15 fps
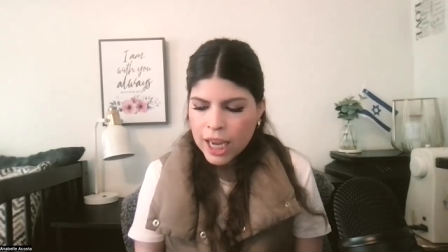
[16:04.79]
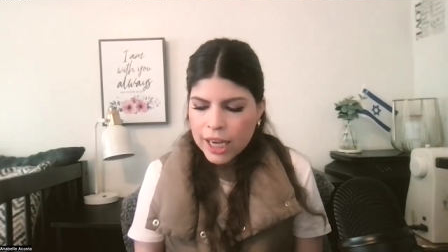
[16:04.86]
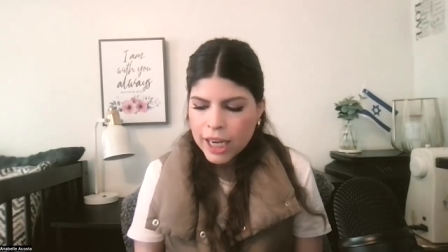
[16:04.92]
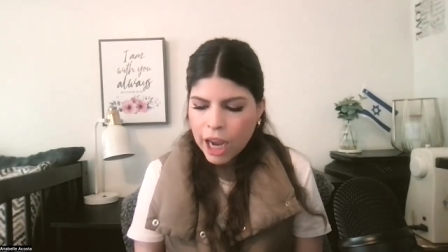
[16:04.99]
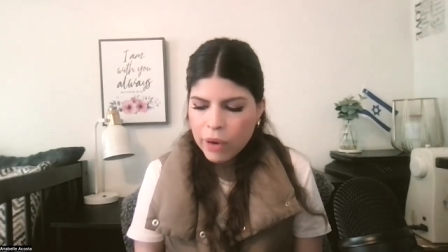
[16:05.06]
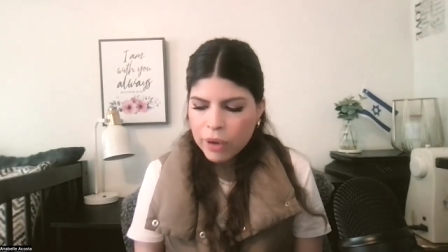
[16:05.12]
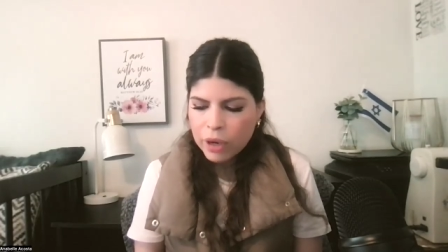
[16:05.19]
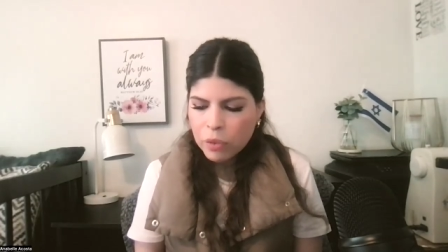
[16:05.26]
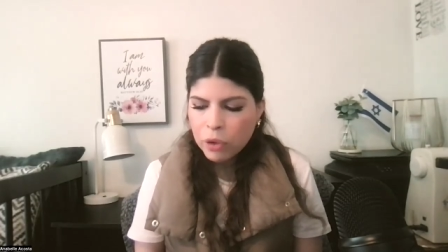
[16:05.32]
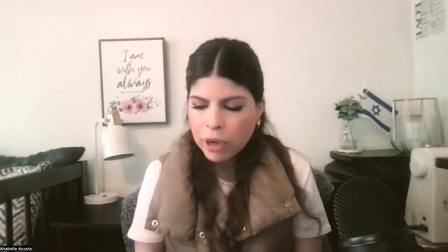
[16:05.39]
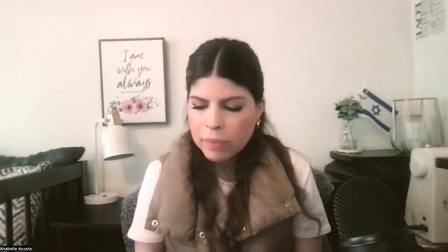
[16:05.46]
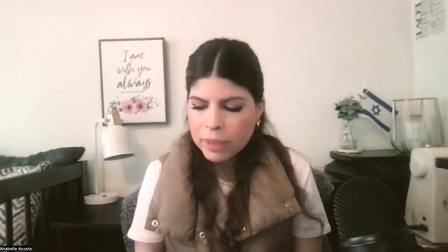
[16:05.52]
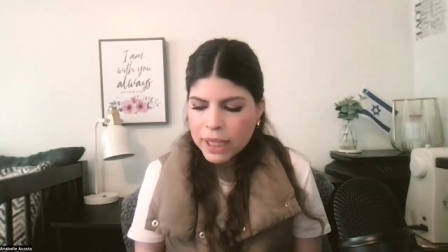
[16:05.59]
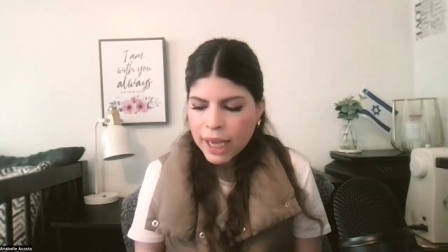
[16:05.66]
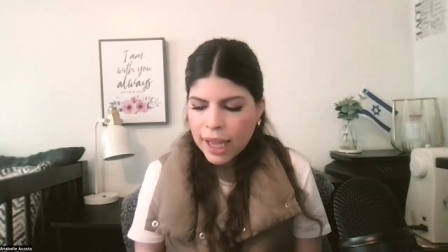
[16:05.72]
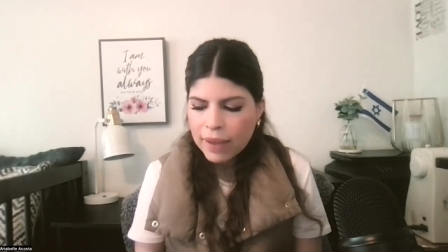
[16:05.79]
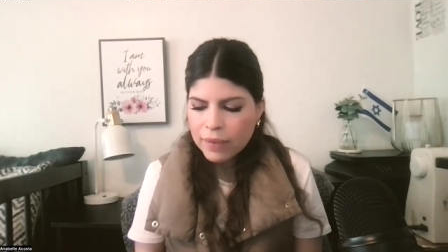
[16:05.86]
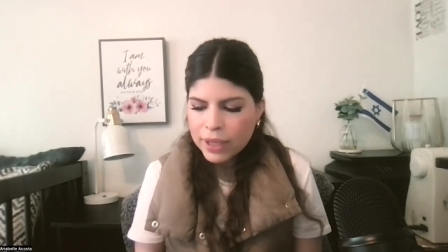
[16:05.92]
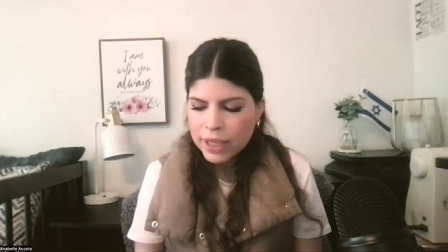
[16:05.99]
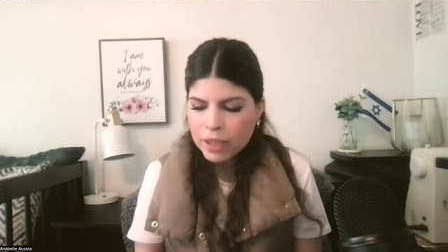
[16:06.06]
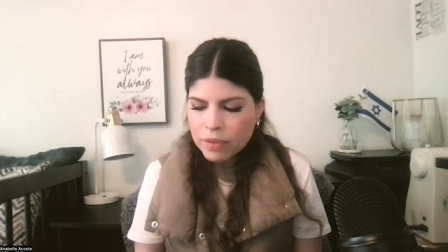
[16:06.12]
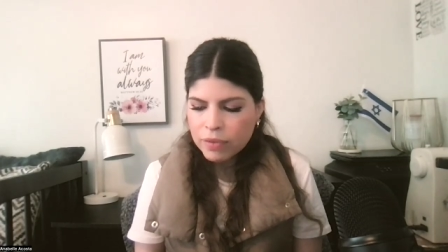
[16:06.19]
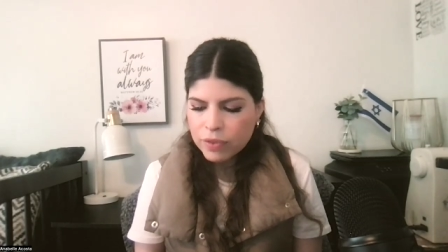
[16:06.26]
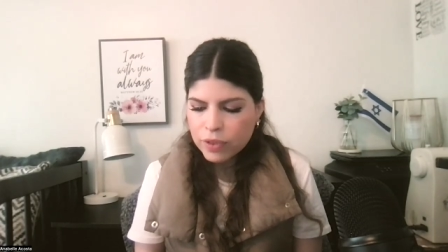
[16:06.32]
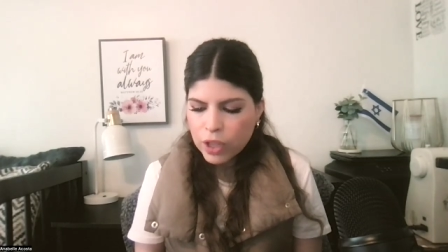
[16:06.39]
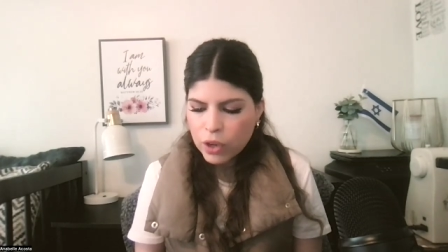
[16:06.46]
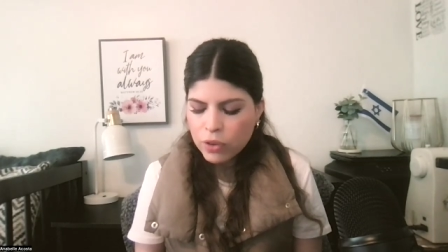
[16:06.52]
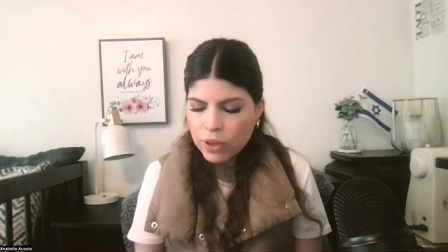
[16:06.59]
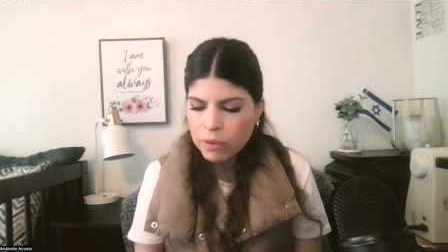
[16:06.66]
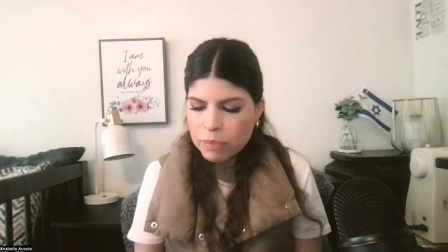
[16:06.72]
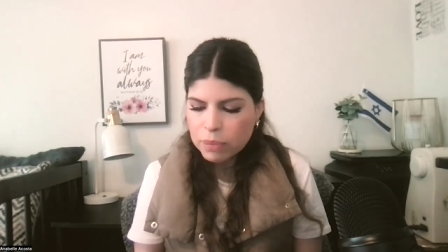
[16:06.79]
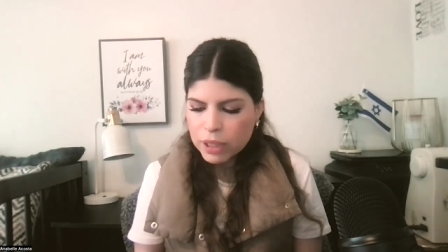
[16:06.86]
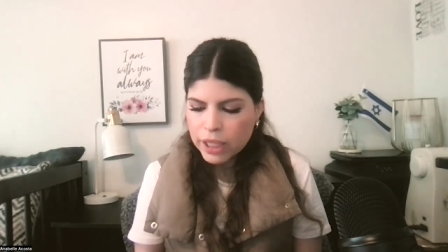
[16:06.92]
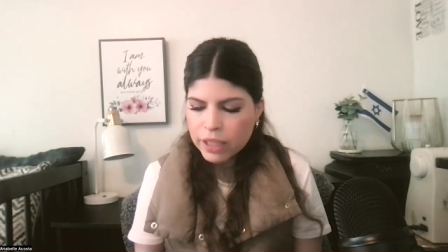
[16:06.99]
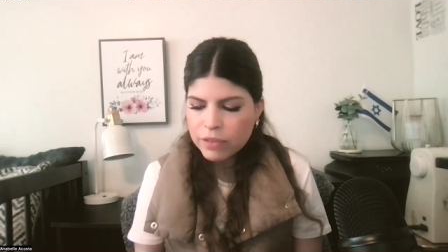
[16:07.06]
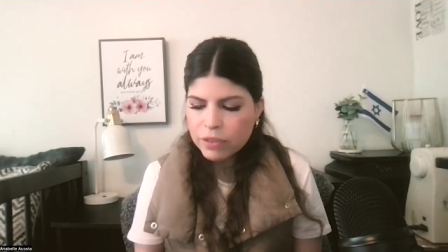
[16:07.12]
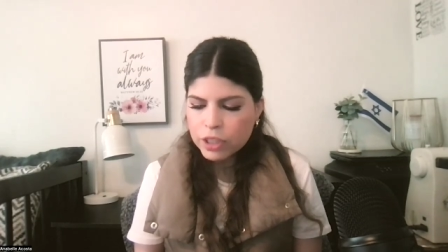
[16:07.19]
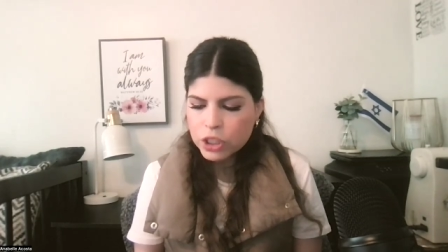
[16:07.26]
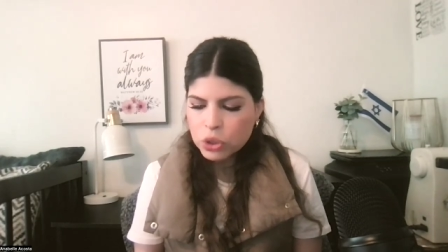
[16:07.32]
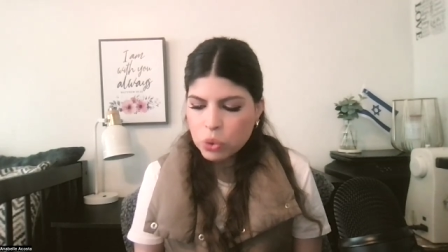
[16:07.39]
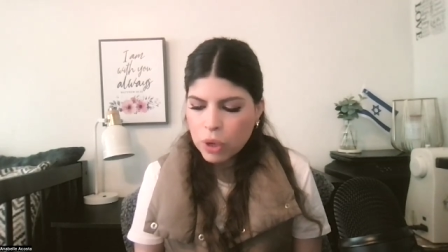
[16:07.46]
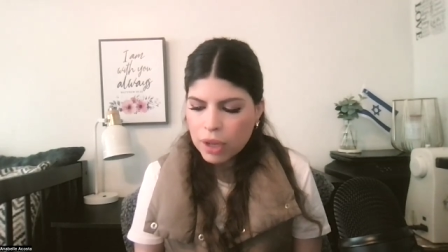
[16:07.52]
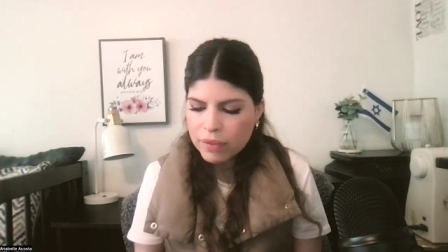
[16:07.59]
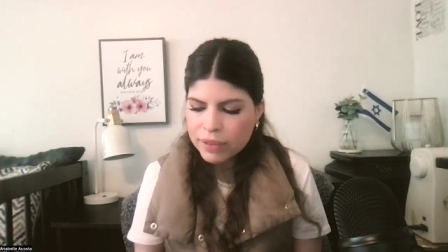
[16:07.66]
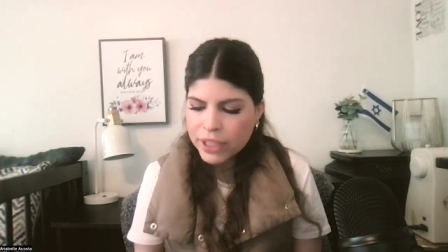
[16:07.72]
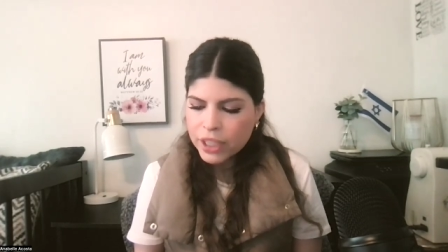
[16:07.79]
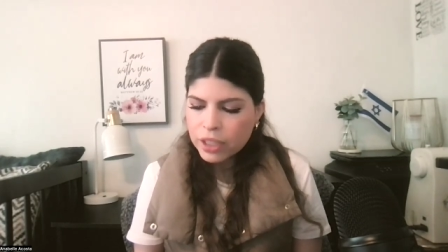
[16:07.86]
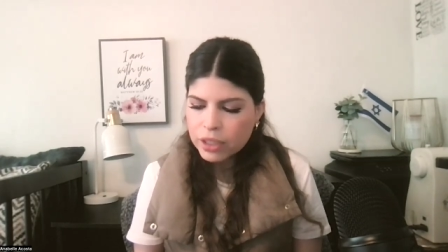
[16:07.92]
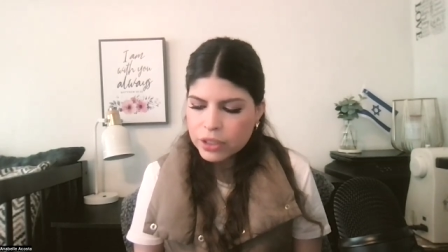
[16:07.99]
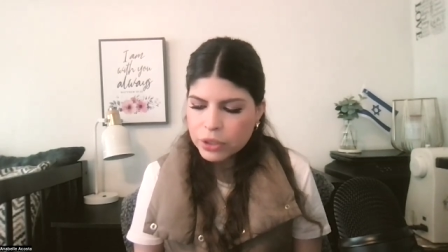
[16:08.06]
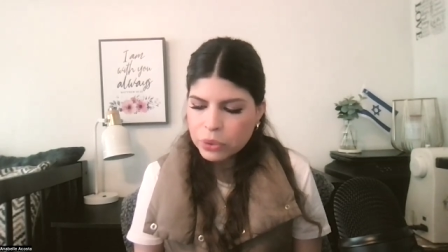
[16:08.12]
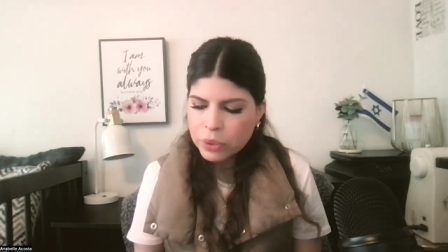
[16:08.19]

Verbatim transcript: Now a woman having a flow of blood for 12 years,